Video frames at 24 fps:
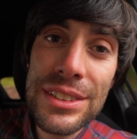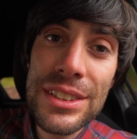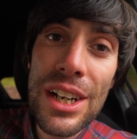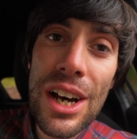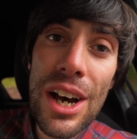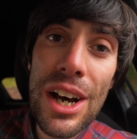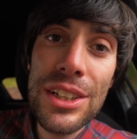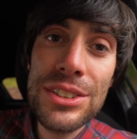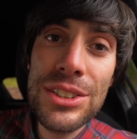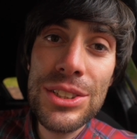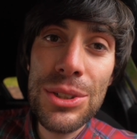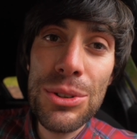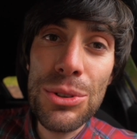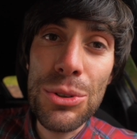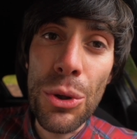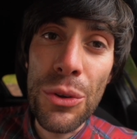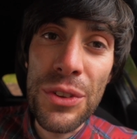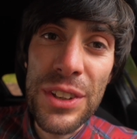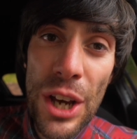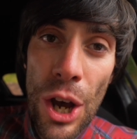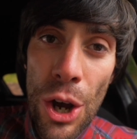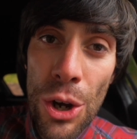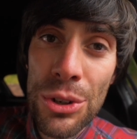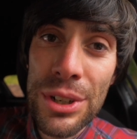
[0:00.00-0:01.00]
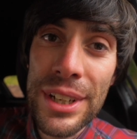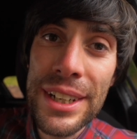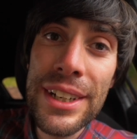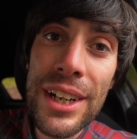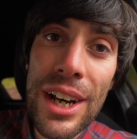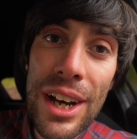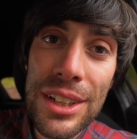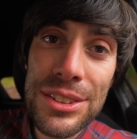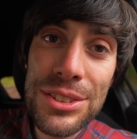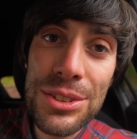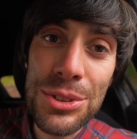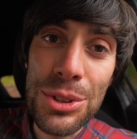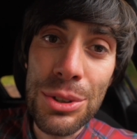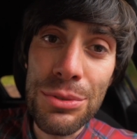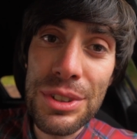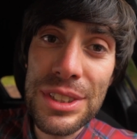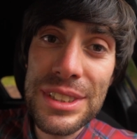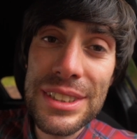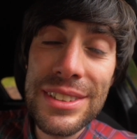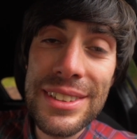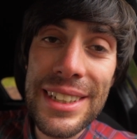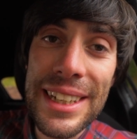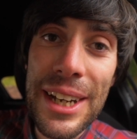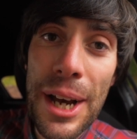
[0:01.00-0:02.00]
castle or the only castle you're
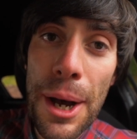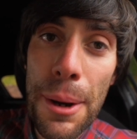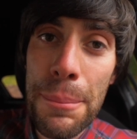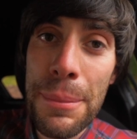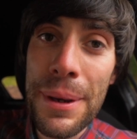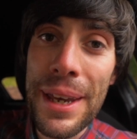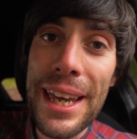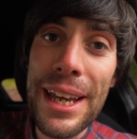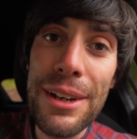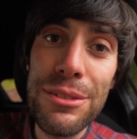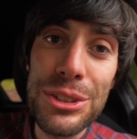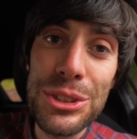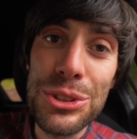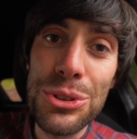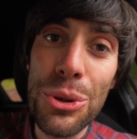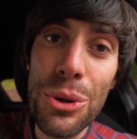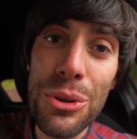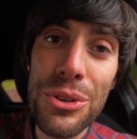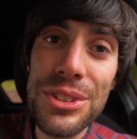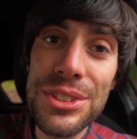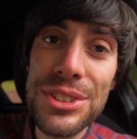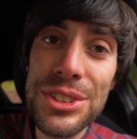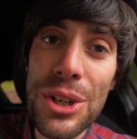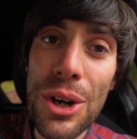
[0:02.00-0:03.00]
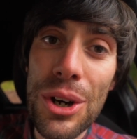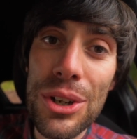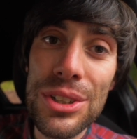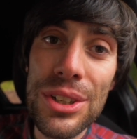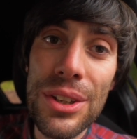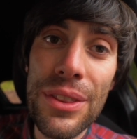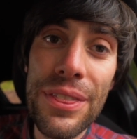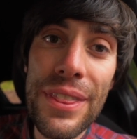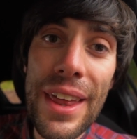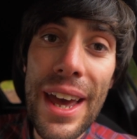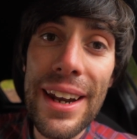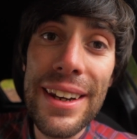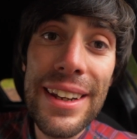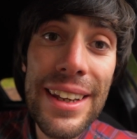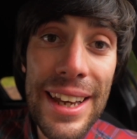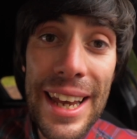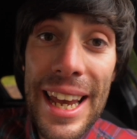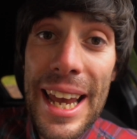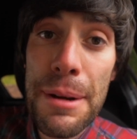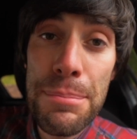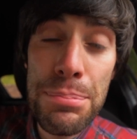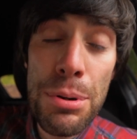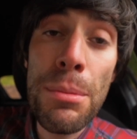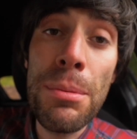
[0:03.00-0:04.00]
visiting up here in northern Scotland, then
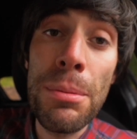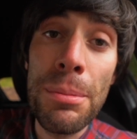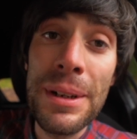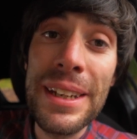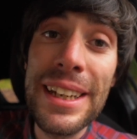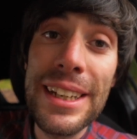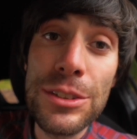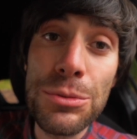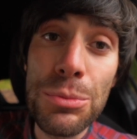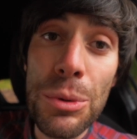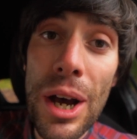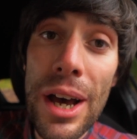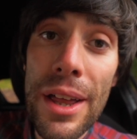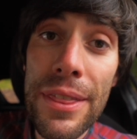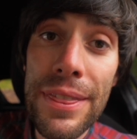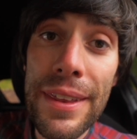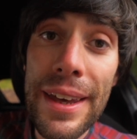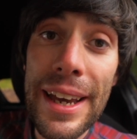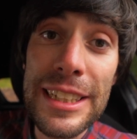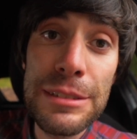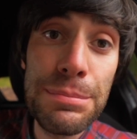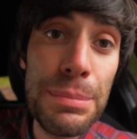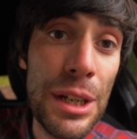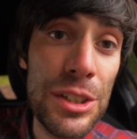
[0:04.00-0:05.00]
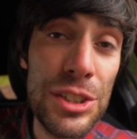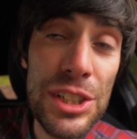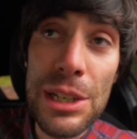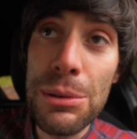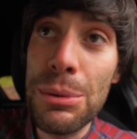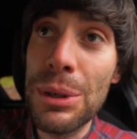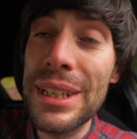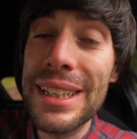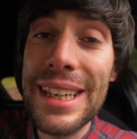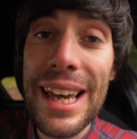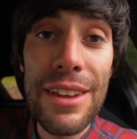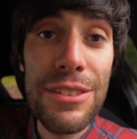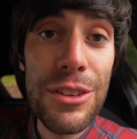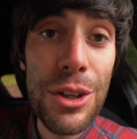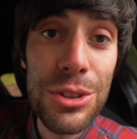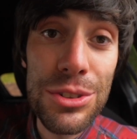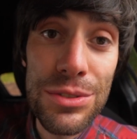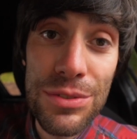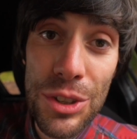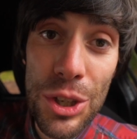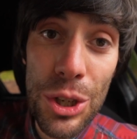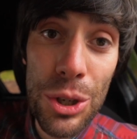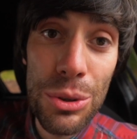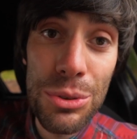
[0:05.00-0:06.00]
it probably is worth it, especially when you get those
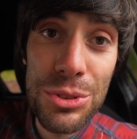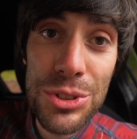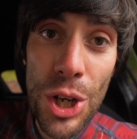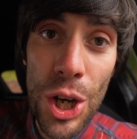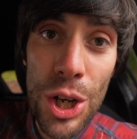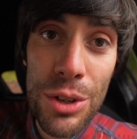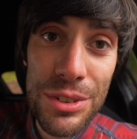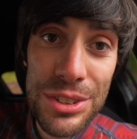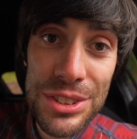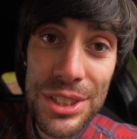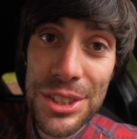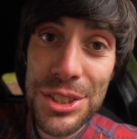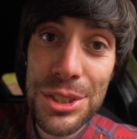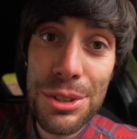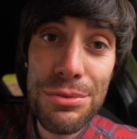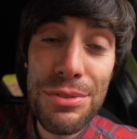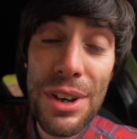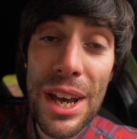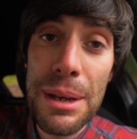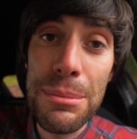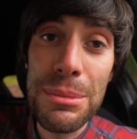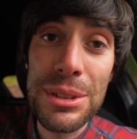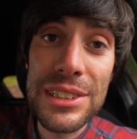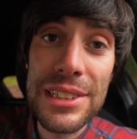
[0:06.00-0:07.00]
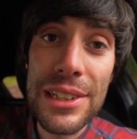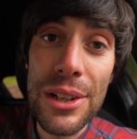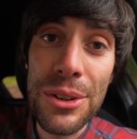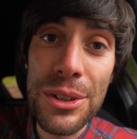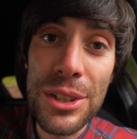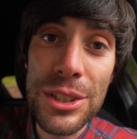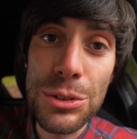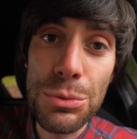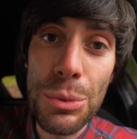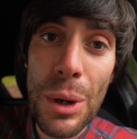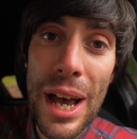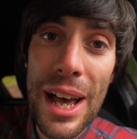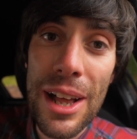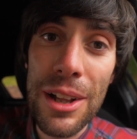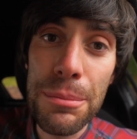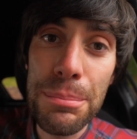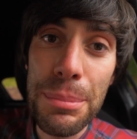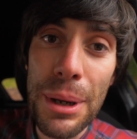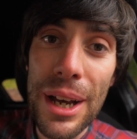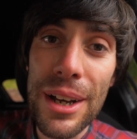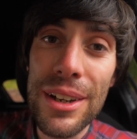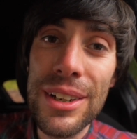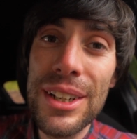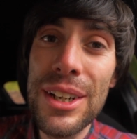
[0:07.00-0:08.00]
views over such a famous loch as well.
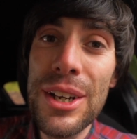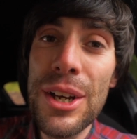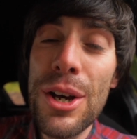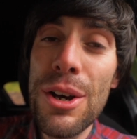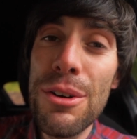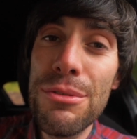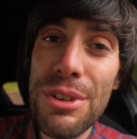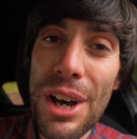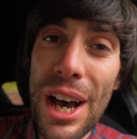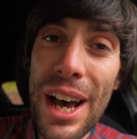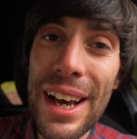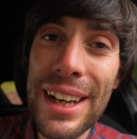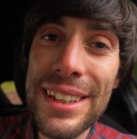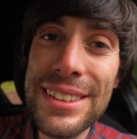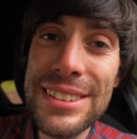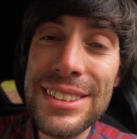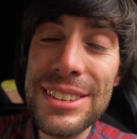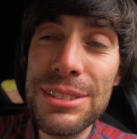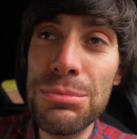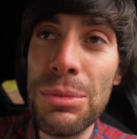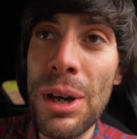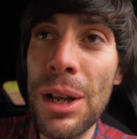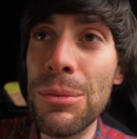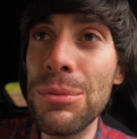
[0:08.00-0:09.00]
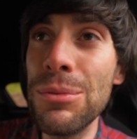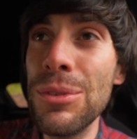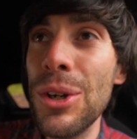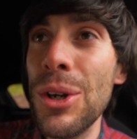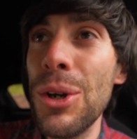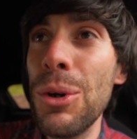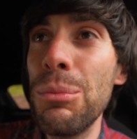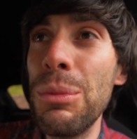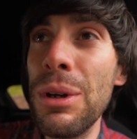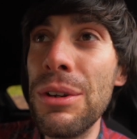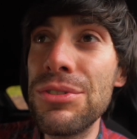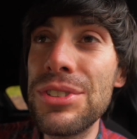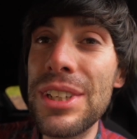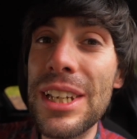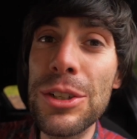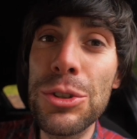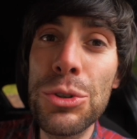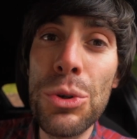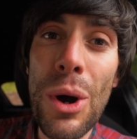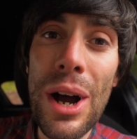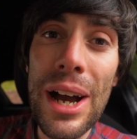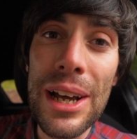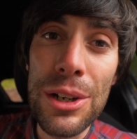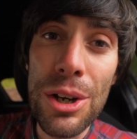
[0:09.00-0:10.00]
But for us, when we've seen
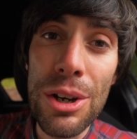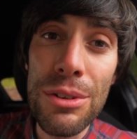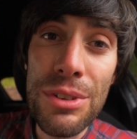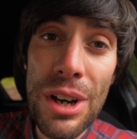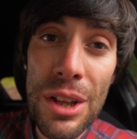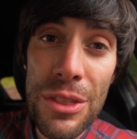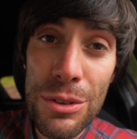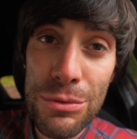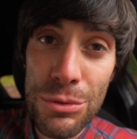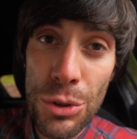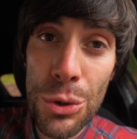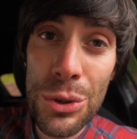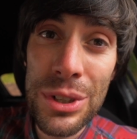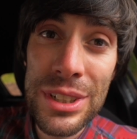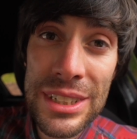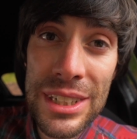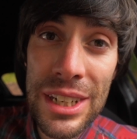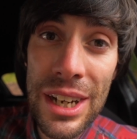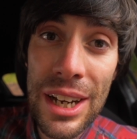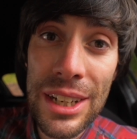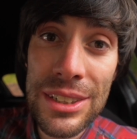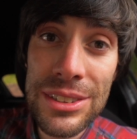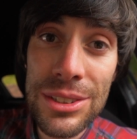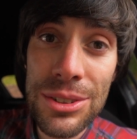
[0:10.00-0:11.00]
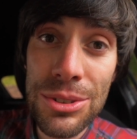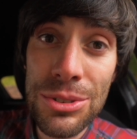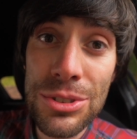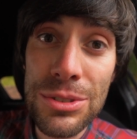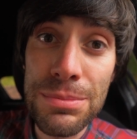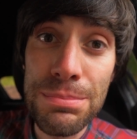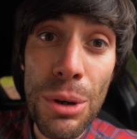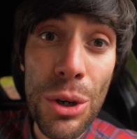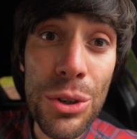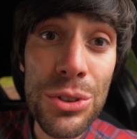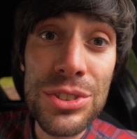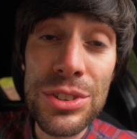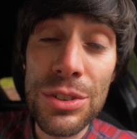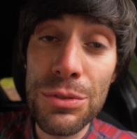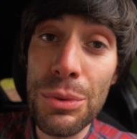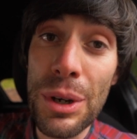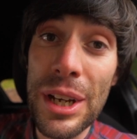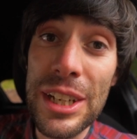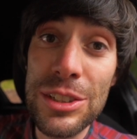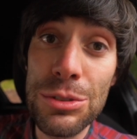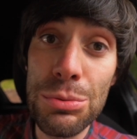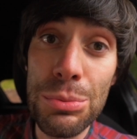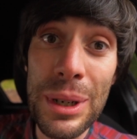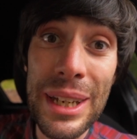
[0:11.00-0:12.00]
quite a lot of other ruined castles, most of
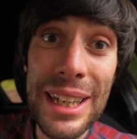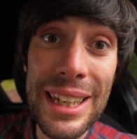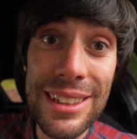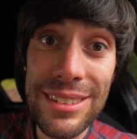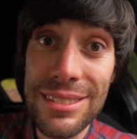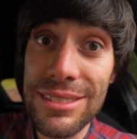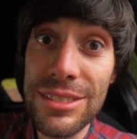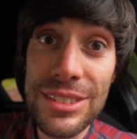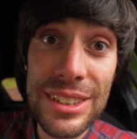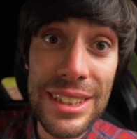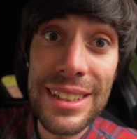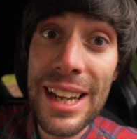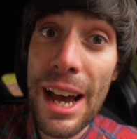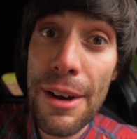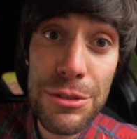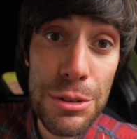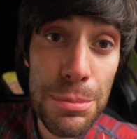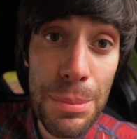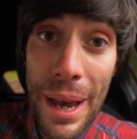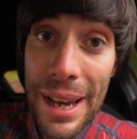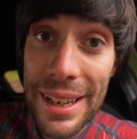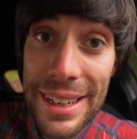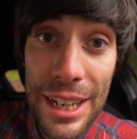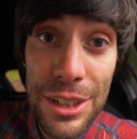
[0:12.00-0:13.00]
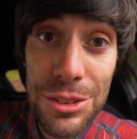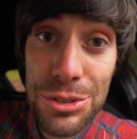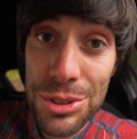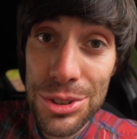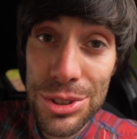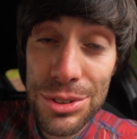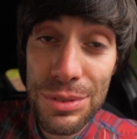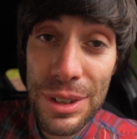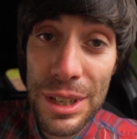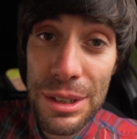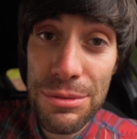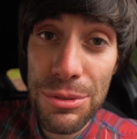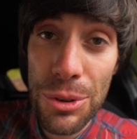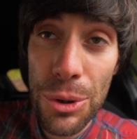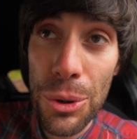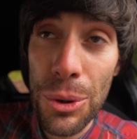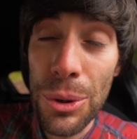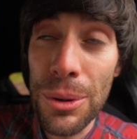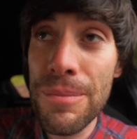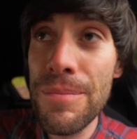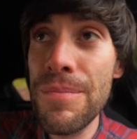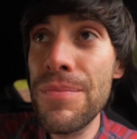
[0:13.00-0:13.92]
which we didn't have to pay an entrance fee for,